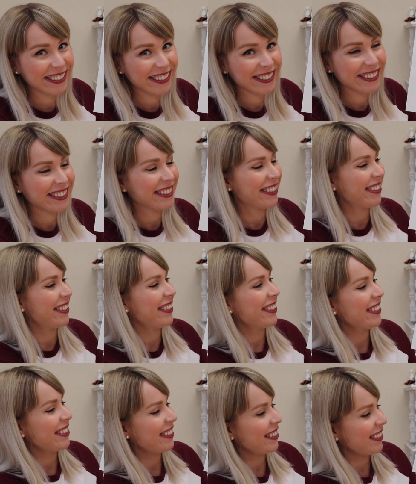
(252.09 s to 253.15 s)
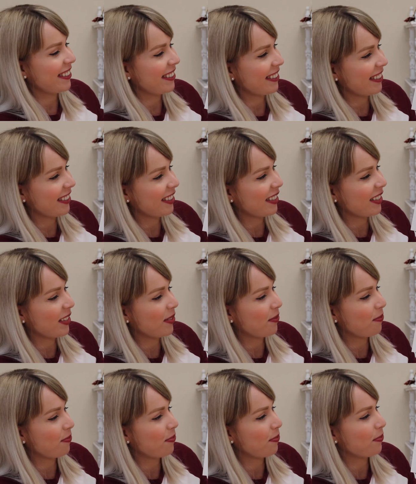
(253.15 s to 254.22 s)

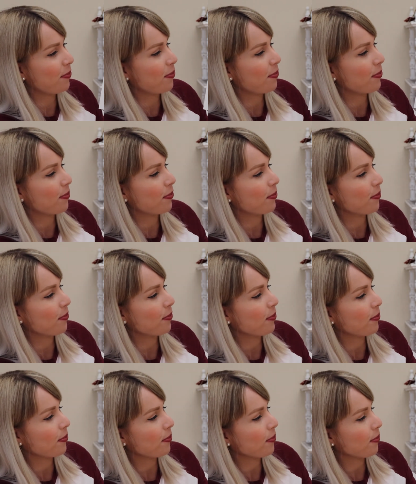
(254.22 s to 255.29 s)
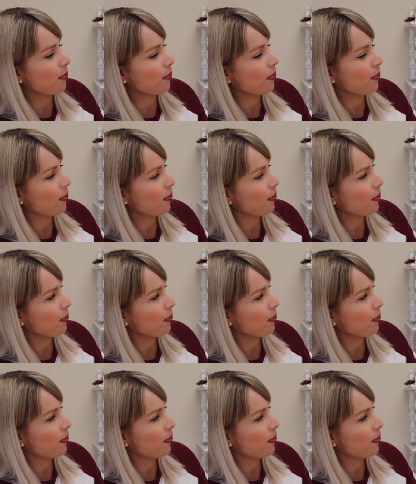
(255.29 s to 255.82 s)
[no speech]